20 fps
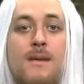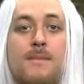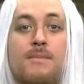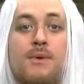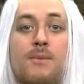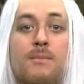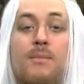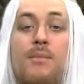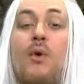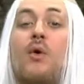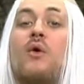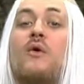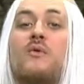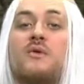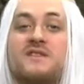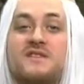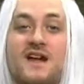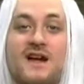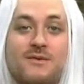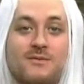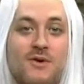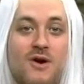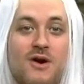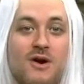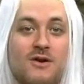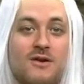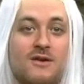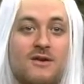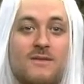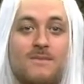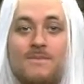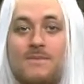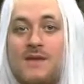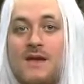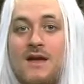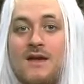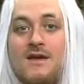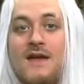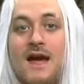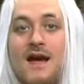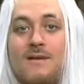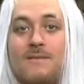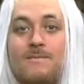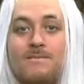but boy was I wrong. Now,